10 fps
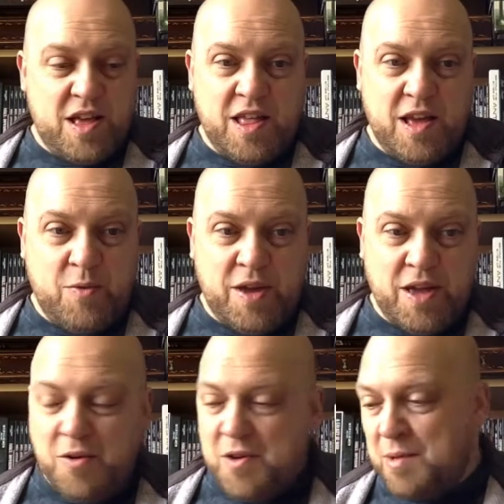there we
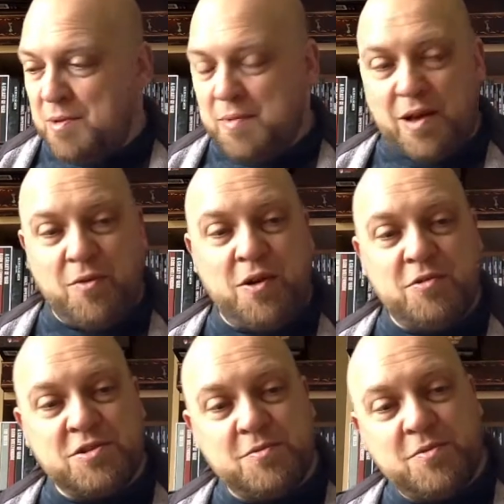go, coming back. Oh, I
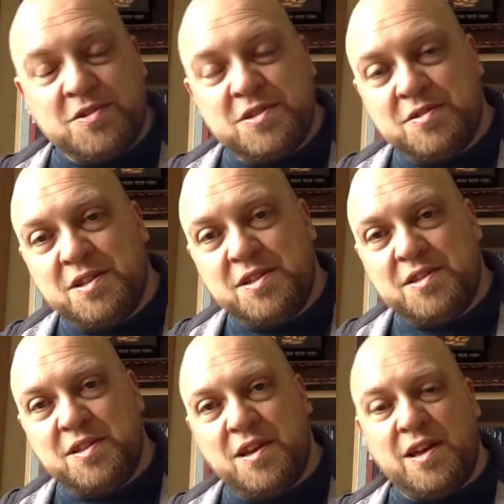also, whilst I was
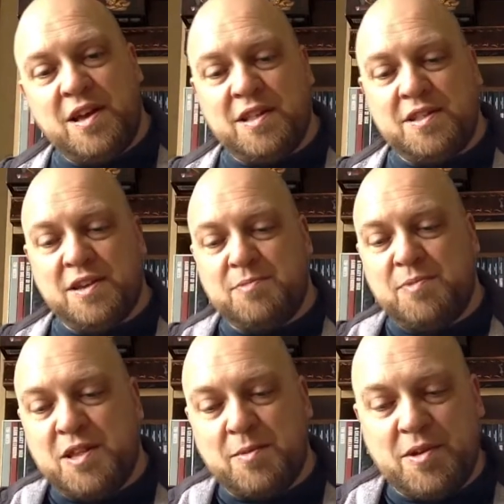in Antics,
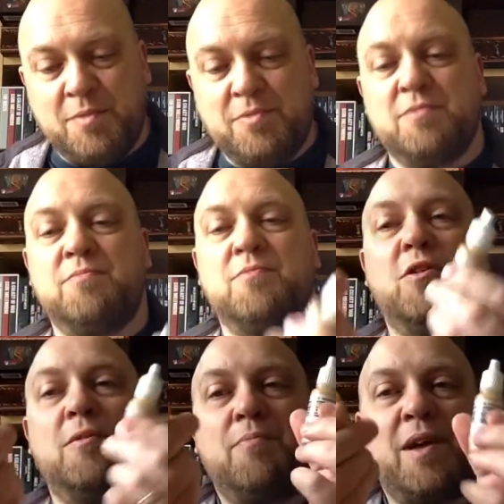picked up a couple of
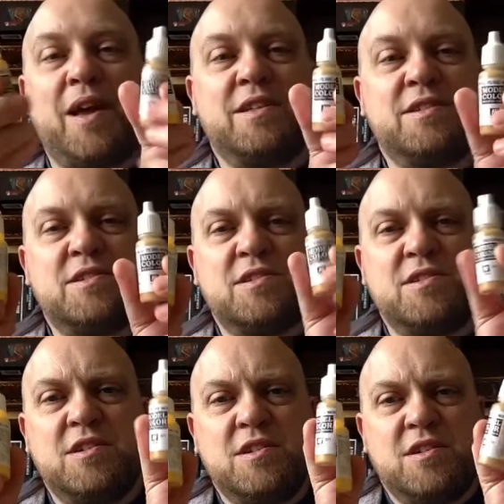more paints.
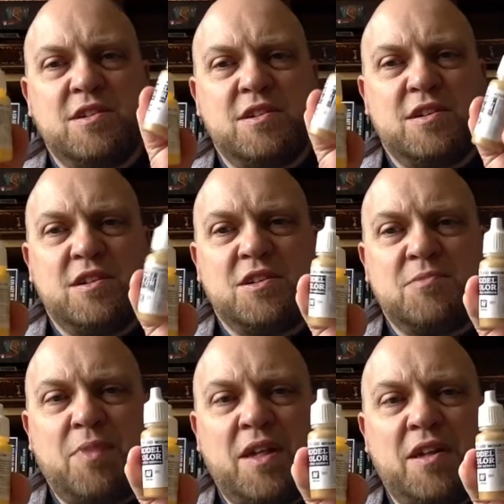
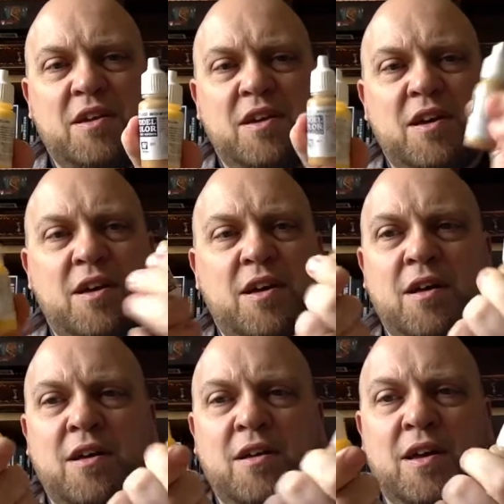Just basic,
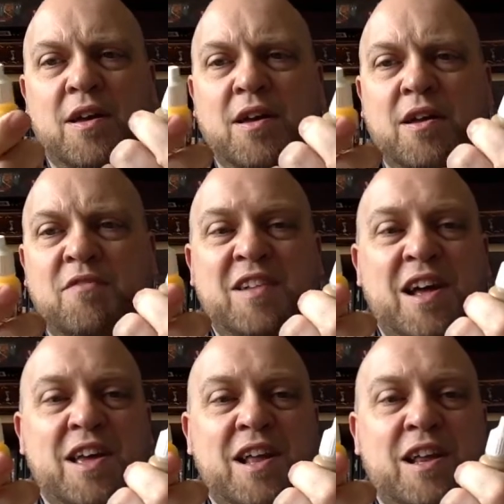a
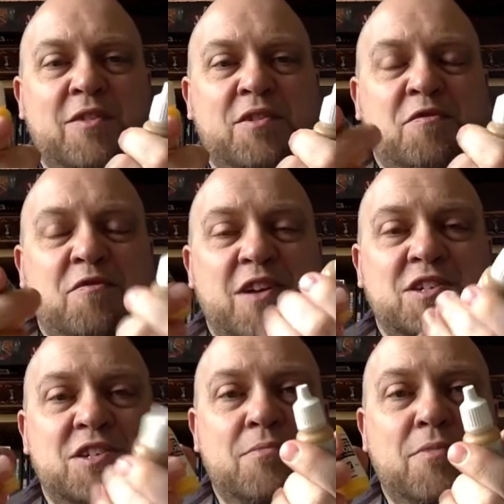flat yellow and
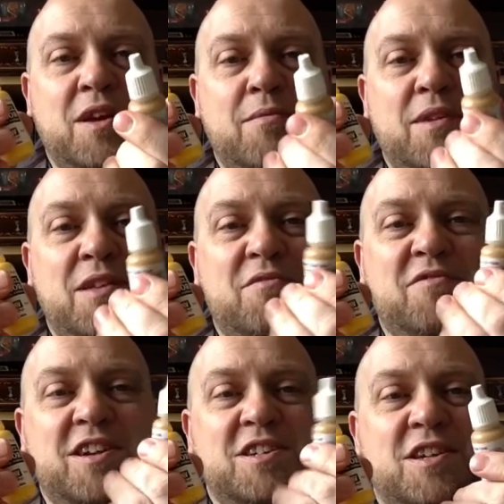a medium
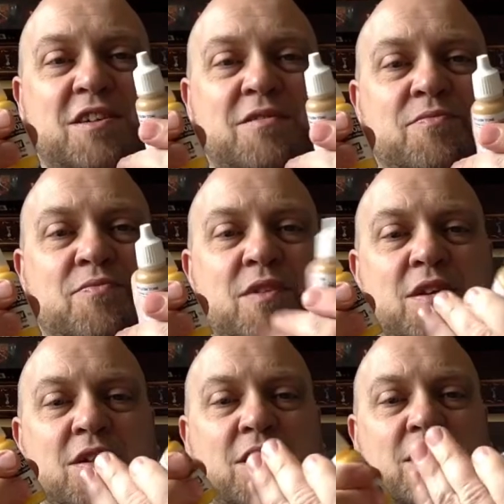flesh tone.
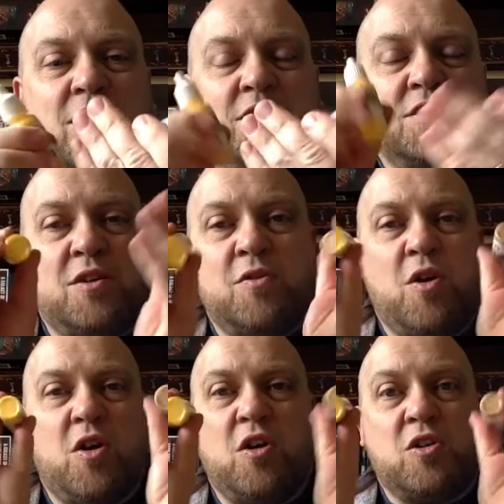So
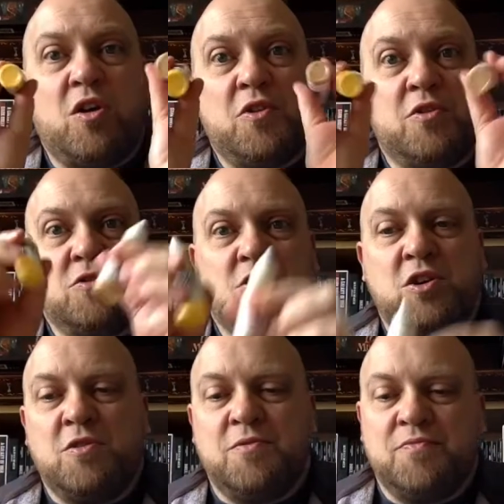I've got those
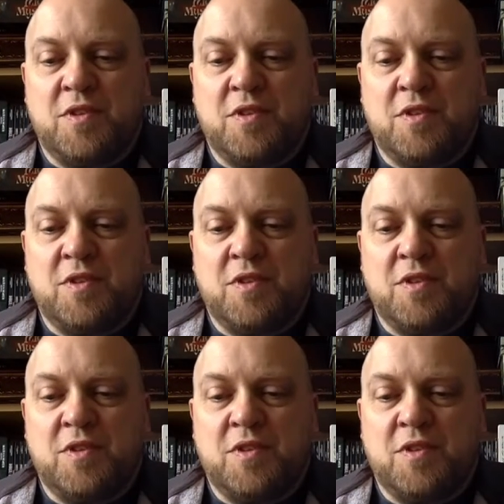two,